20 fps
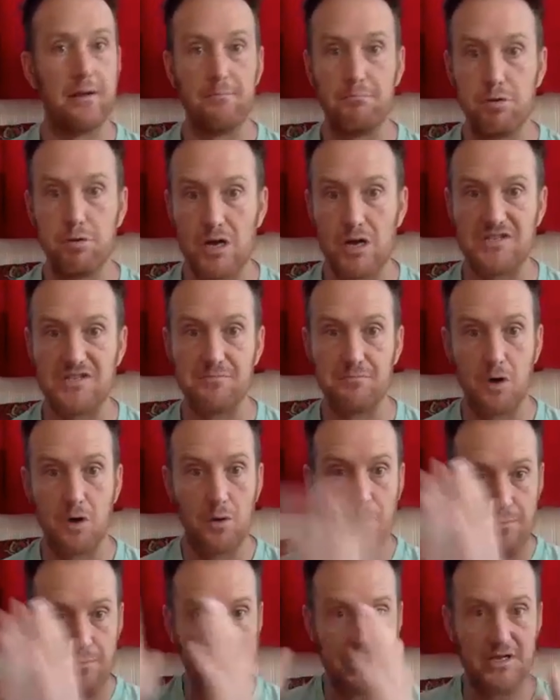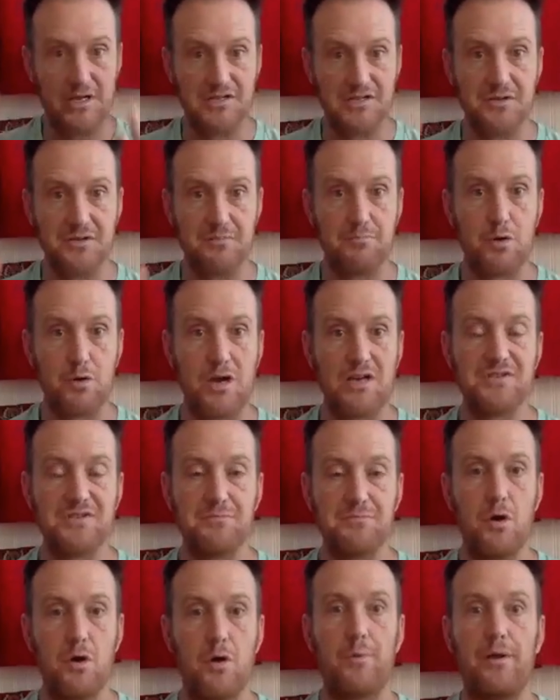and present moment, because the
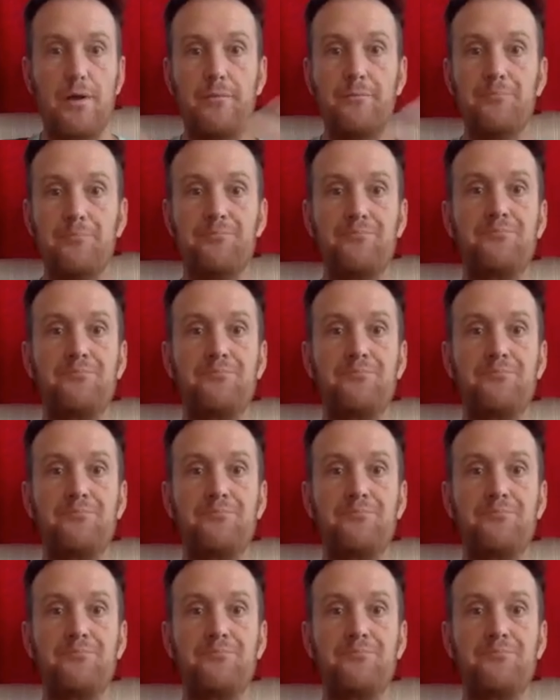present moment